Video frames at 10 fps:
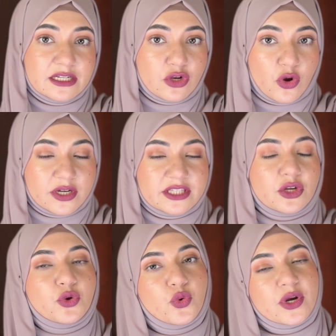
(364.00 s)
tell Claude
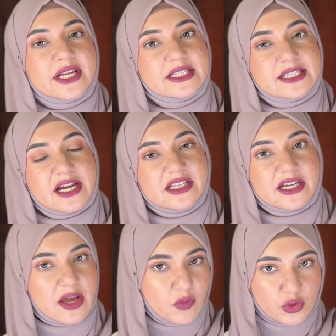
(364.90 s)
the core insight
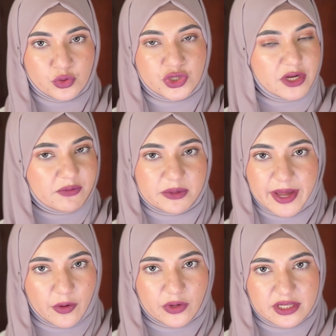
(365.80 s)
that I want to share with
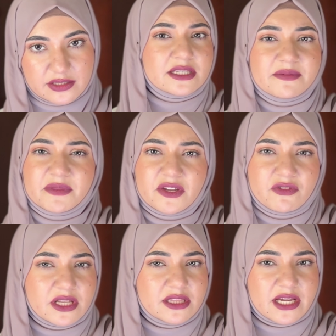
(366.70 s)
my audience. Something
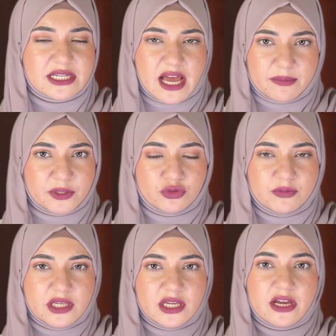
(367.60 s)
real that happened to
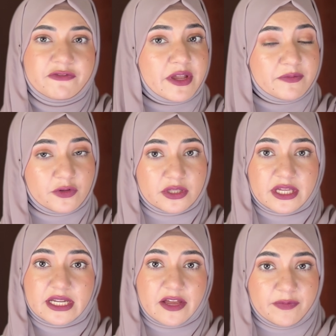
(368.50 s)
me, a framework
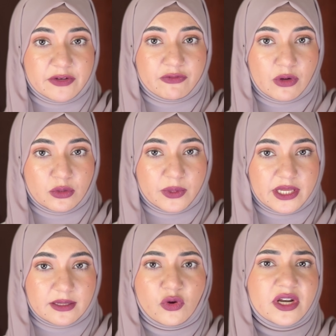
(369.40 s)
that I've been
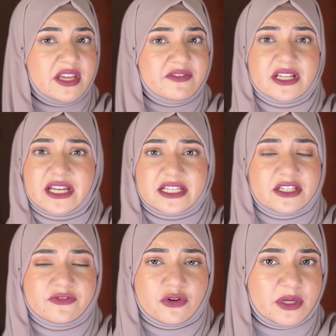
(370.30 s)
following, or even a
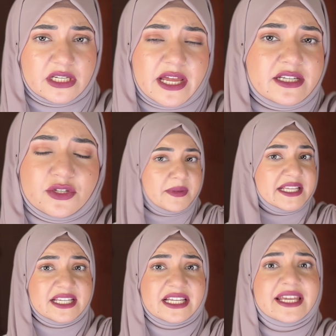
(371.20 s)
lesson from a client,
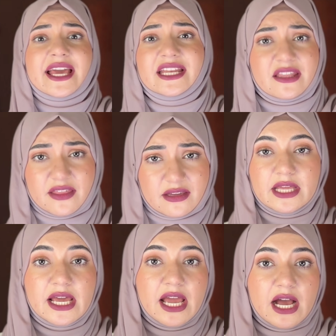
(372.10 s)
basically anything.
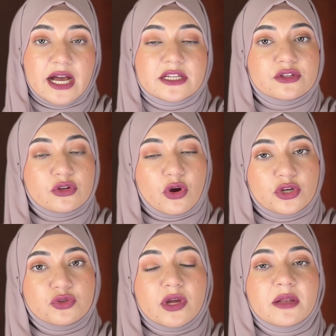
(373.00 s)
Then I ask
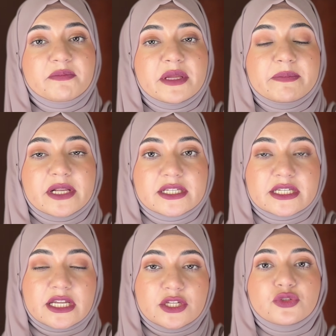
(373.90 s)
Claude to help me build
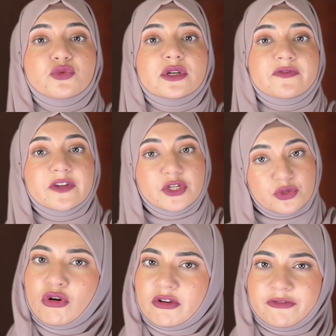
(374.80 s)
it into a video
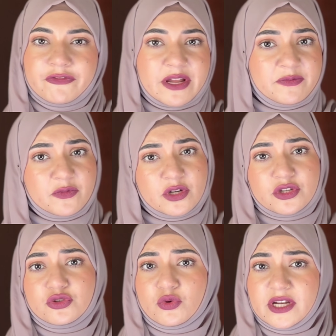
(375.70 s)
hook, framework,
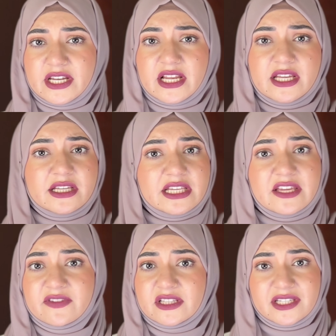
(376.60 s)
storytelling,
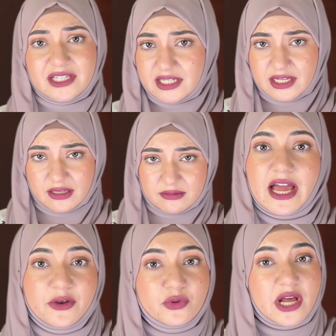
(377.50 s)
even CTA.
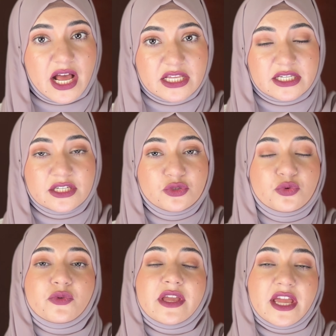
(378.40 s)
I don't ask it to
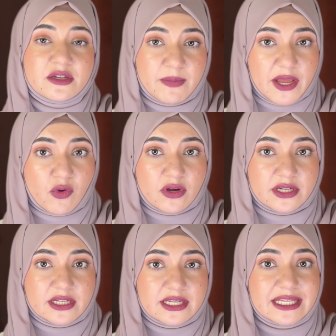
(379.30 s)
create my
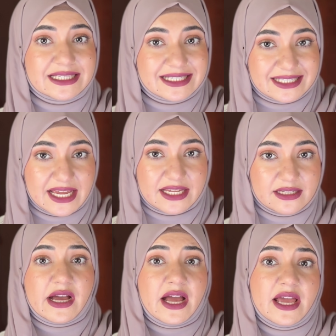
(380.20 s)
content.
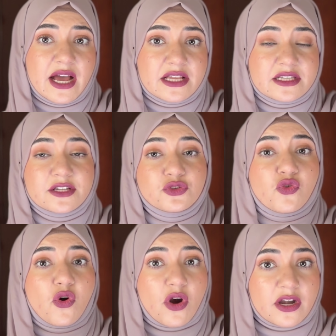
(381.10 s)
Instead, I ask it
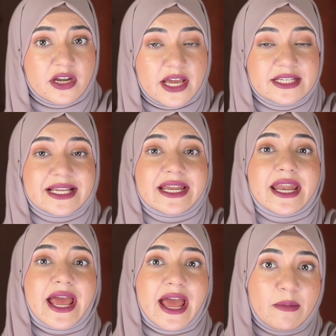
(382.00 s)
to organize and
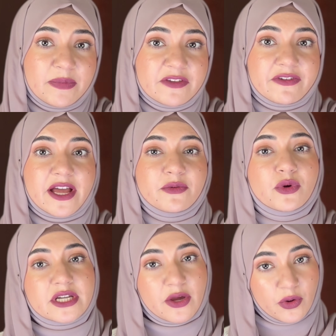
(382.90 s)
amplify
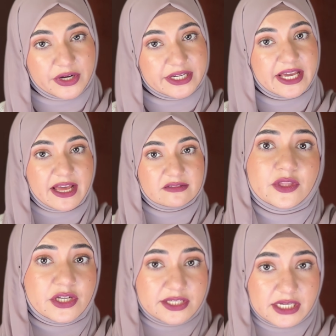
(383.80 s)
what I already have.
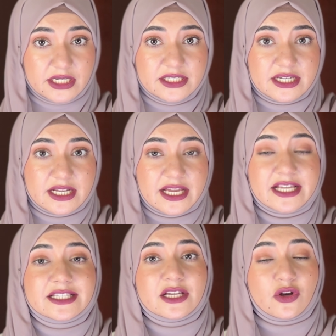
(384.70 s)
The result
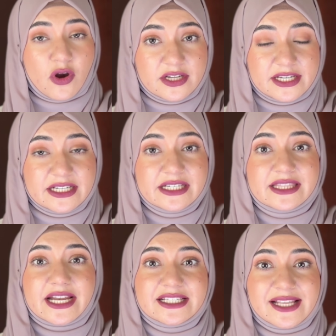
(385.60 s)
is the content
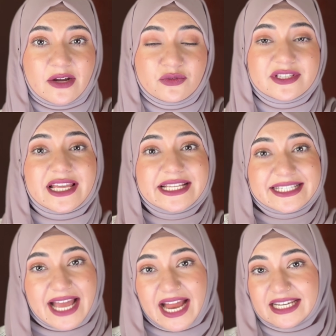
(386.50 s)
that sounds
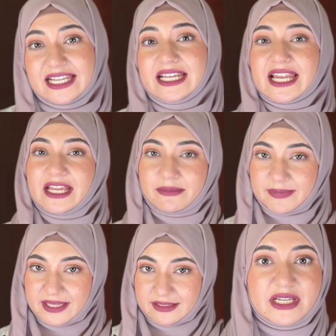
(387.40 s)
exactly like
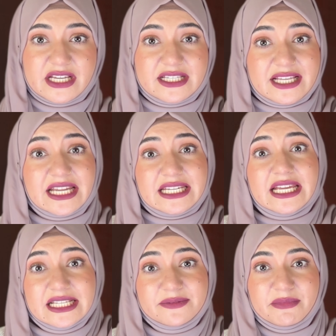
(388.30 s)
me because it
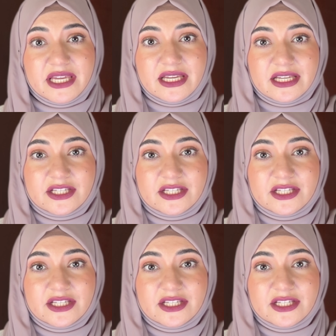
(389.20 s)
is me,